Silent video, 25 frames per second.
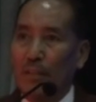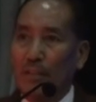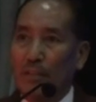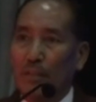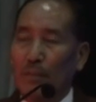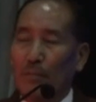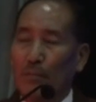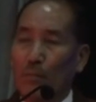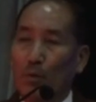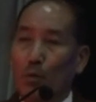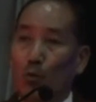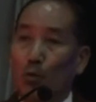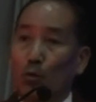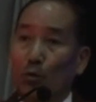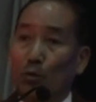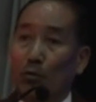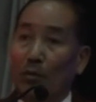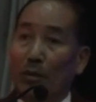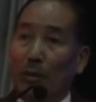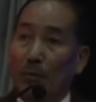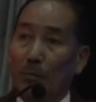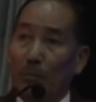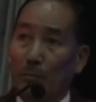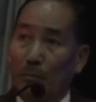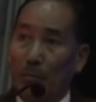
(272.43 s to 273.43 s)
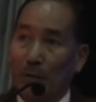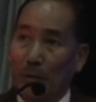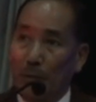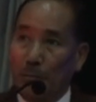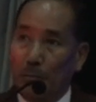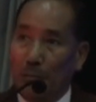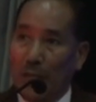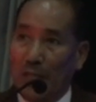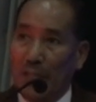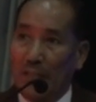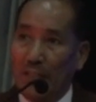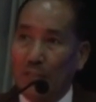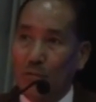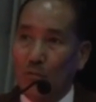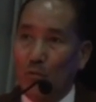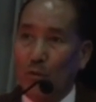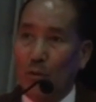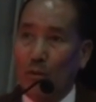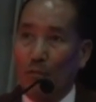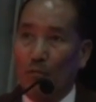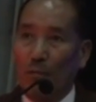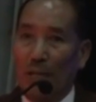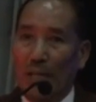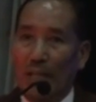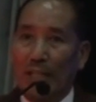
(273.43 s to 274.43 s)
something good to your place,
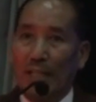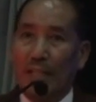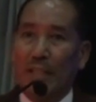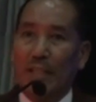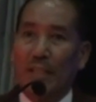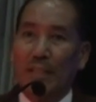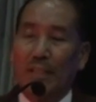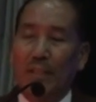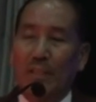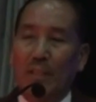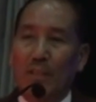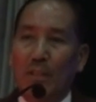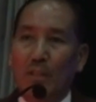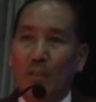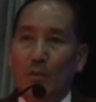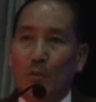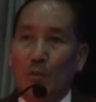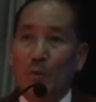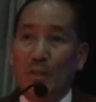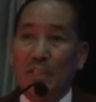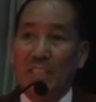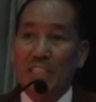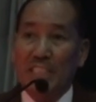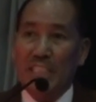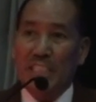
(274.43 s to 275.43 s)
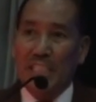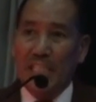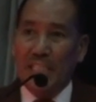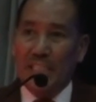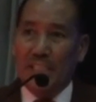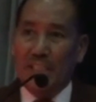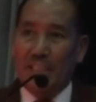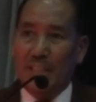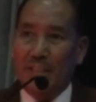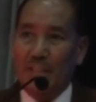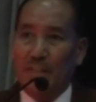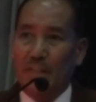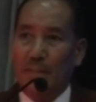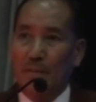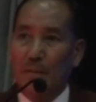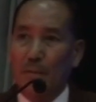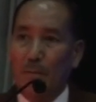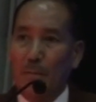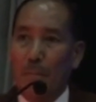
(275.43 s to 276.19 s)
your valley, your state.